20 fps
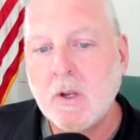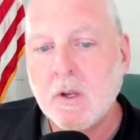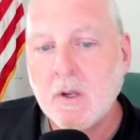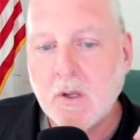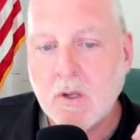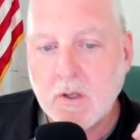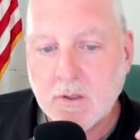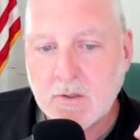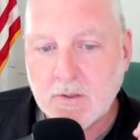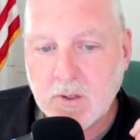
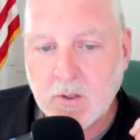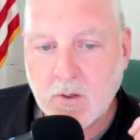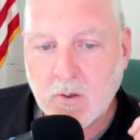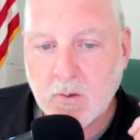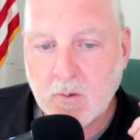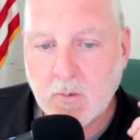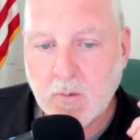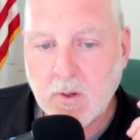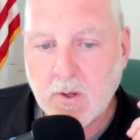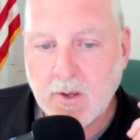
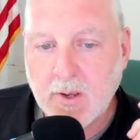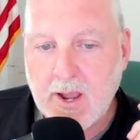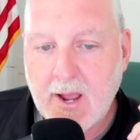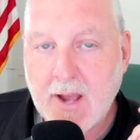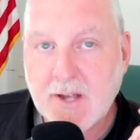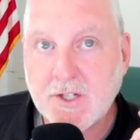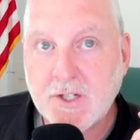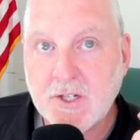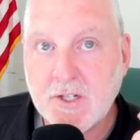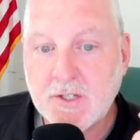So
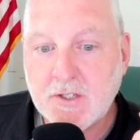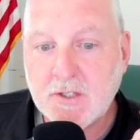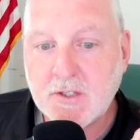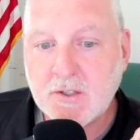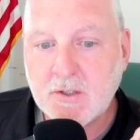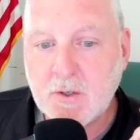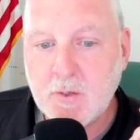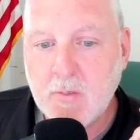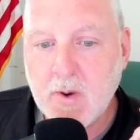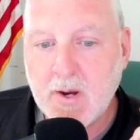adjutants,
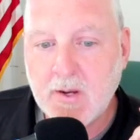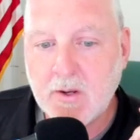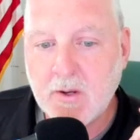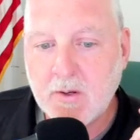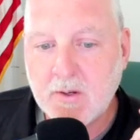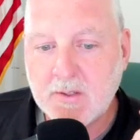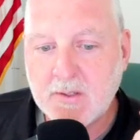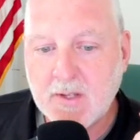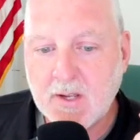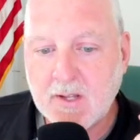you might
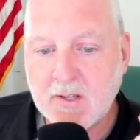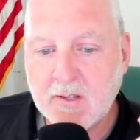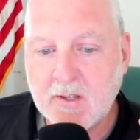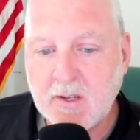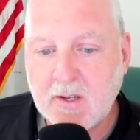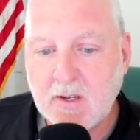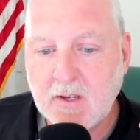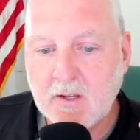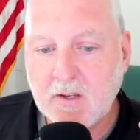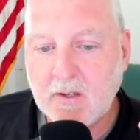notice that
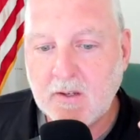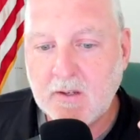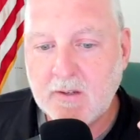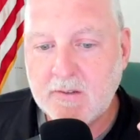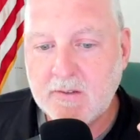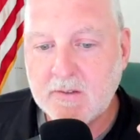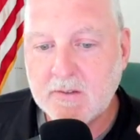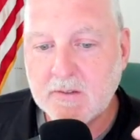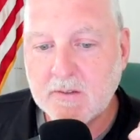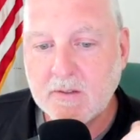
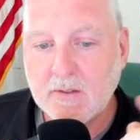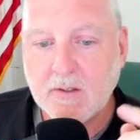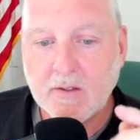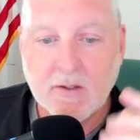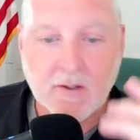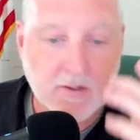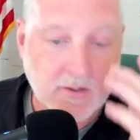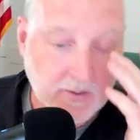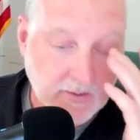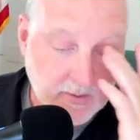these
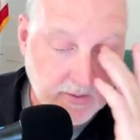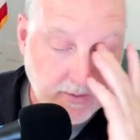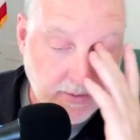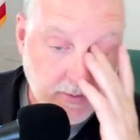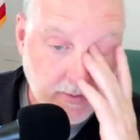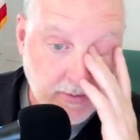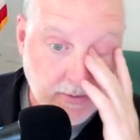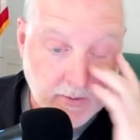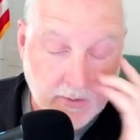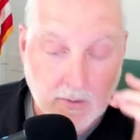
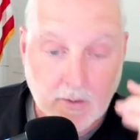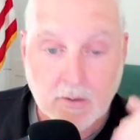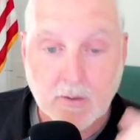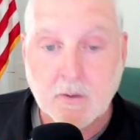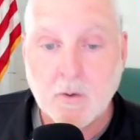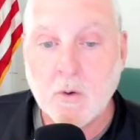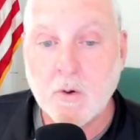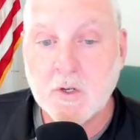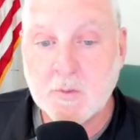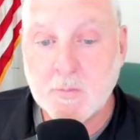
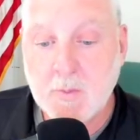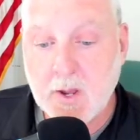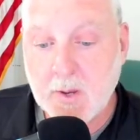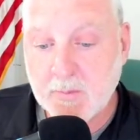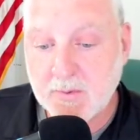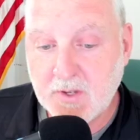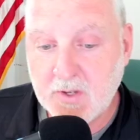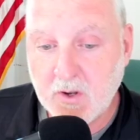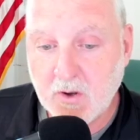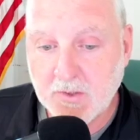correspond
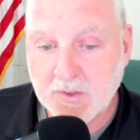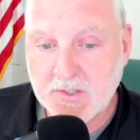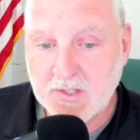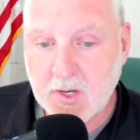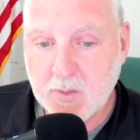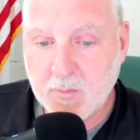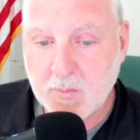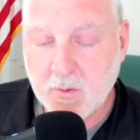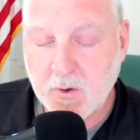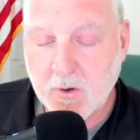with the
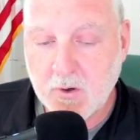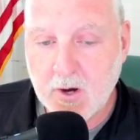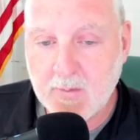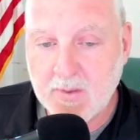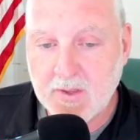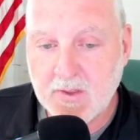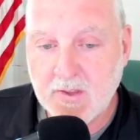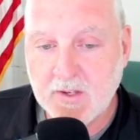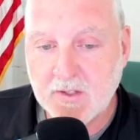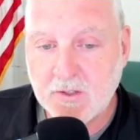All-State program
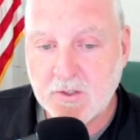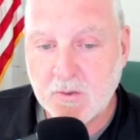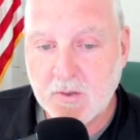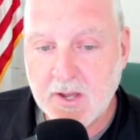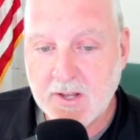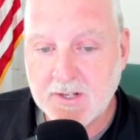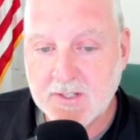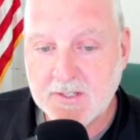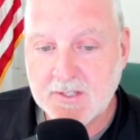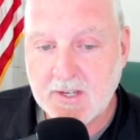and the things you
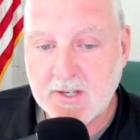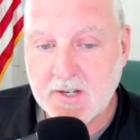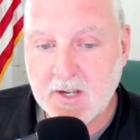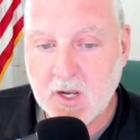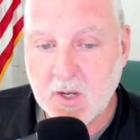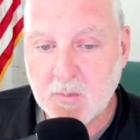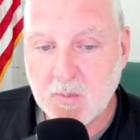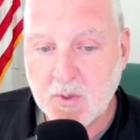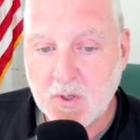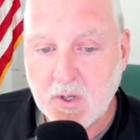got to send
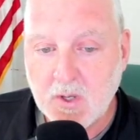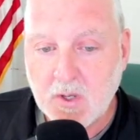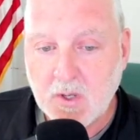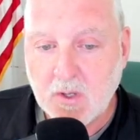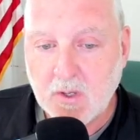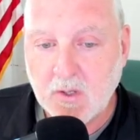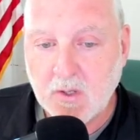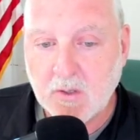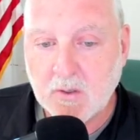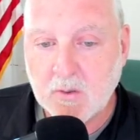up.
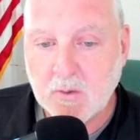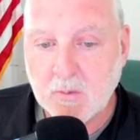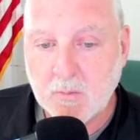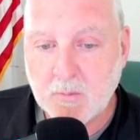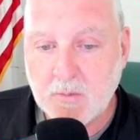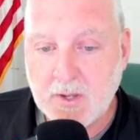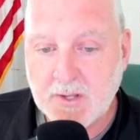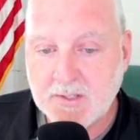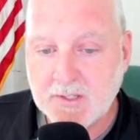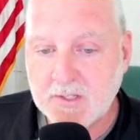
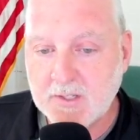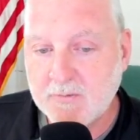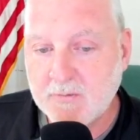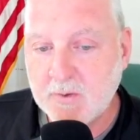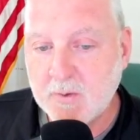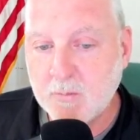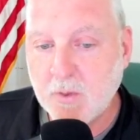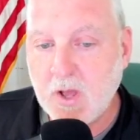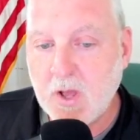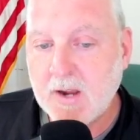That's a
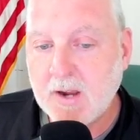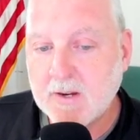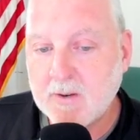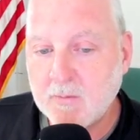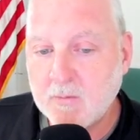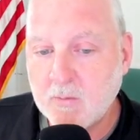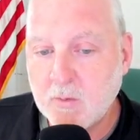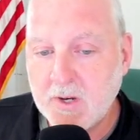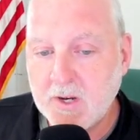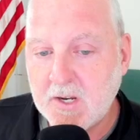different block
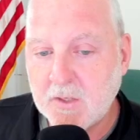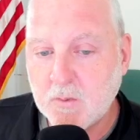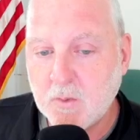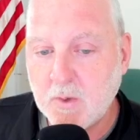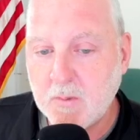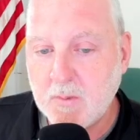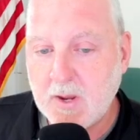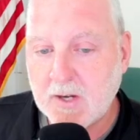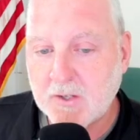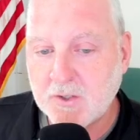of what each
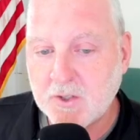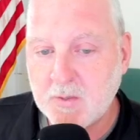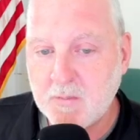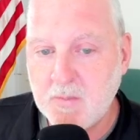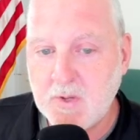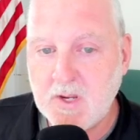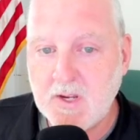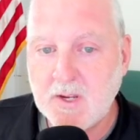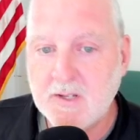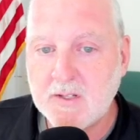one actually
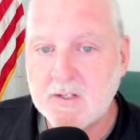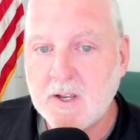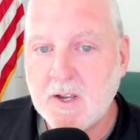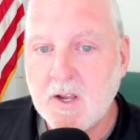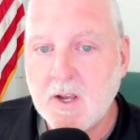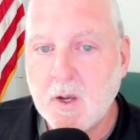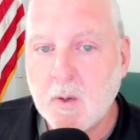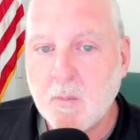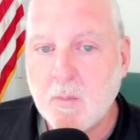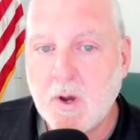means.
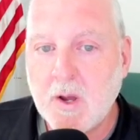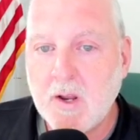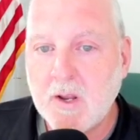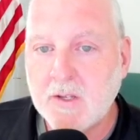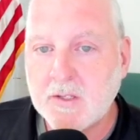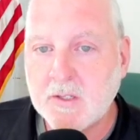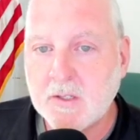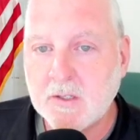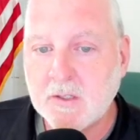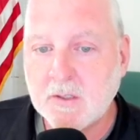But
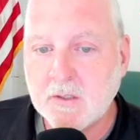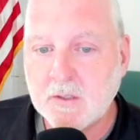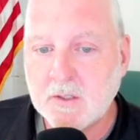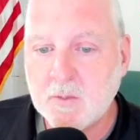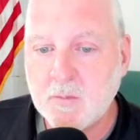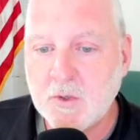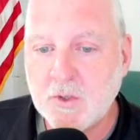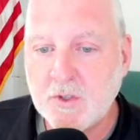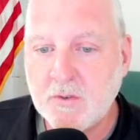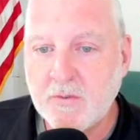it's a
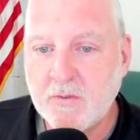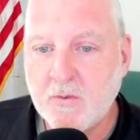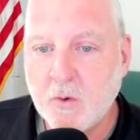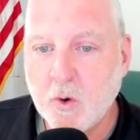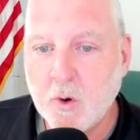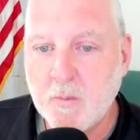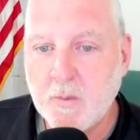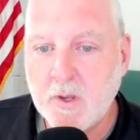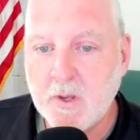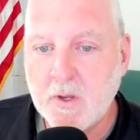submission
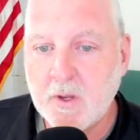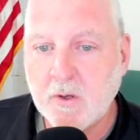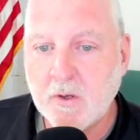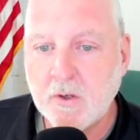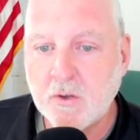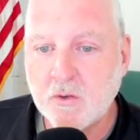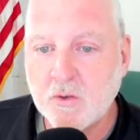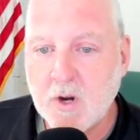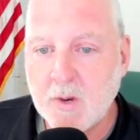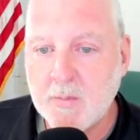form that you can
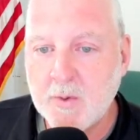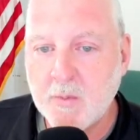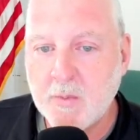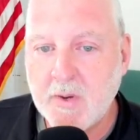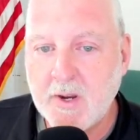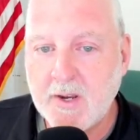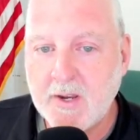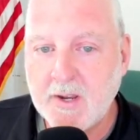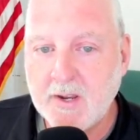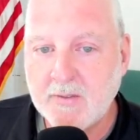drop your
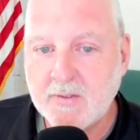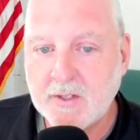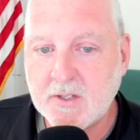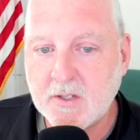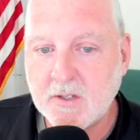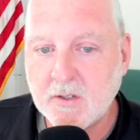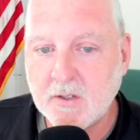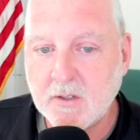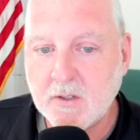PDFs here,